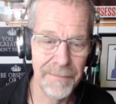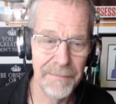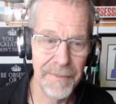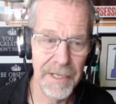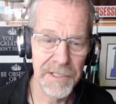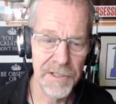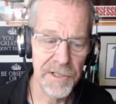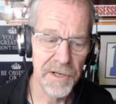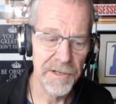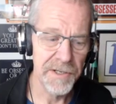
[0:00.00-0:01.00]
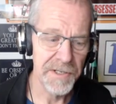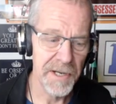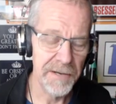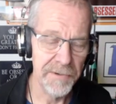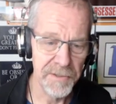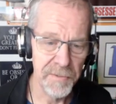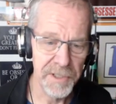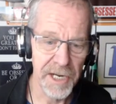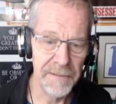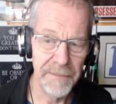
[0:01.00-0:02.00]
because you turned her sideways,
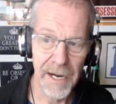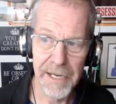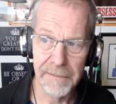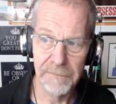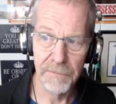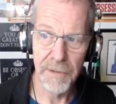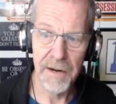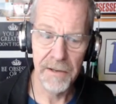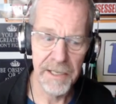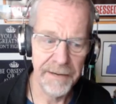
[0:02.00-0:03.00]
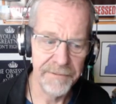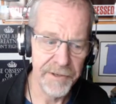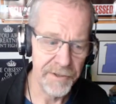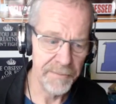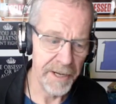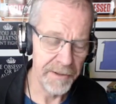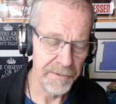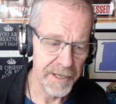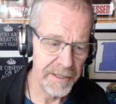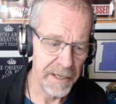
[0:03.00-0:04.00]
which I rarely ever do, by the
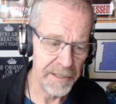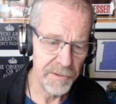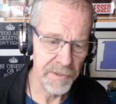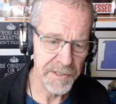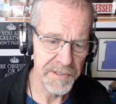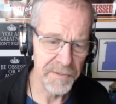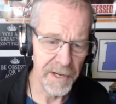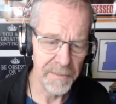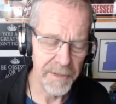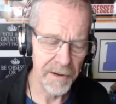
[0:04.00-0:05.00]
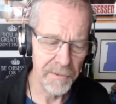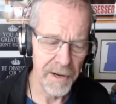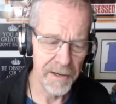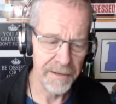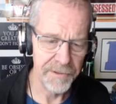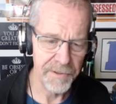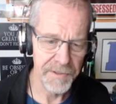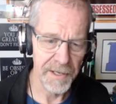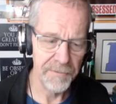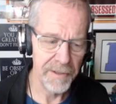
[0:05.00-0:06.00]
way. I do once in a while, but I rarely ever do
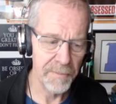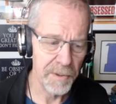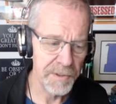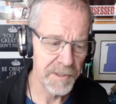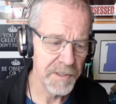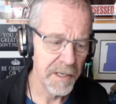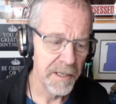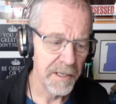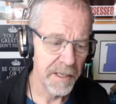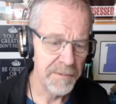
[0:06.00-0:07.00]
sideways poses. Let me